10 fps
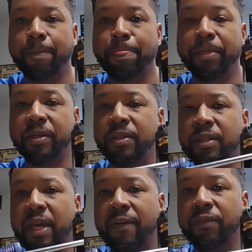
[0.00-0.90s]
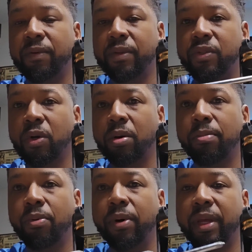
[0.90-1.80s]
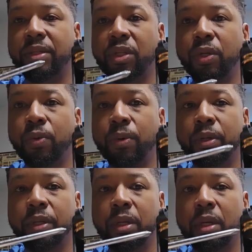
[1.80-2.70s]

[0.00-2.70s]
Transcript: This is after the circuit board has cured.